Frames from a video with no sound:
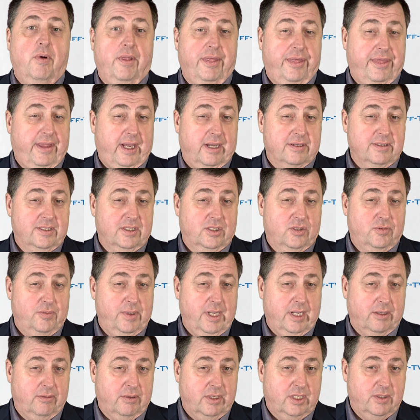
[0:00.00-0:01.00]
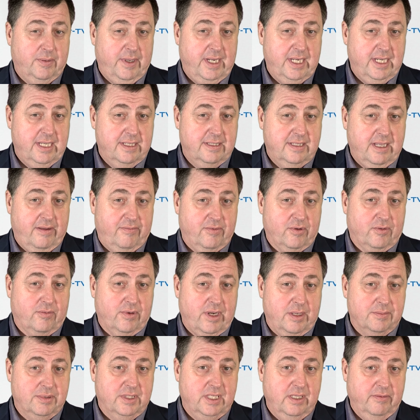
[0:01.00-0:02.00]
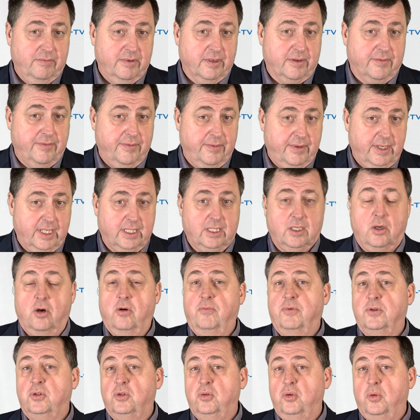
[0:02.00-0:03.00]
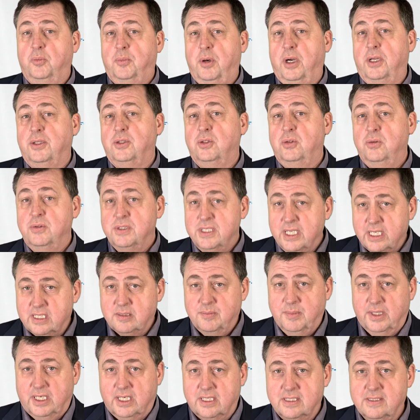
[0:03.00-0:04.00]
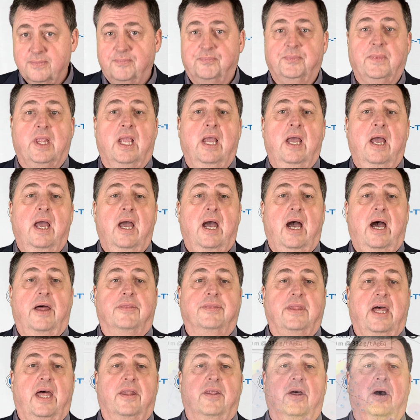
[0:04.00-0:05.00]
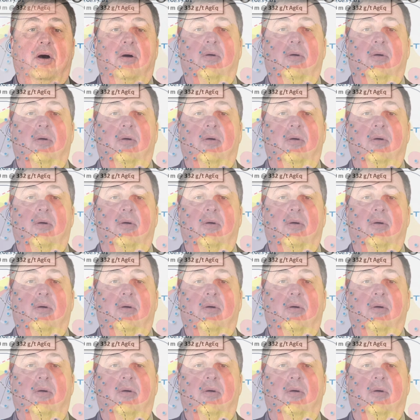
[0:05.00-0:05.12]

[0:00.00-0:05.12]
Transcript: 1,327 grams silver equivalent over 2.26 meters. Another